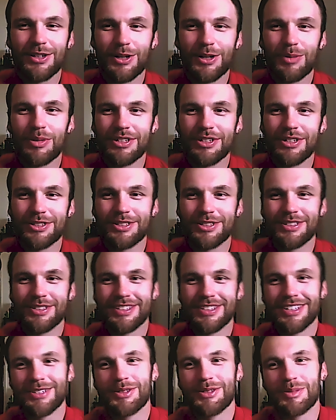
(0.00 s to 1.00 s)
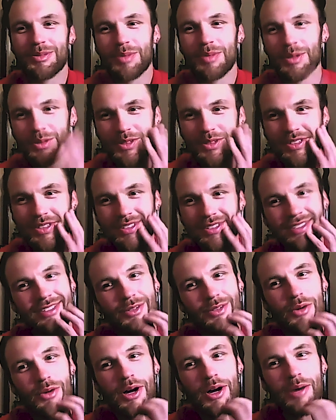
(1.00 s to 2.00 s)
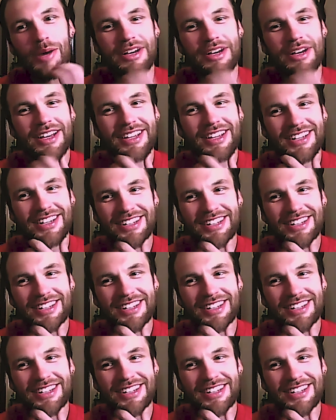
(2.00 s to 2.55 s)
your picture that you had posted a while back.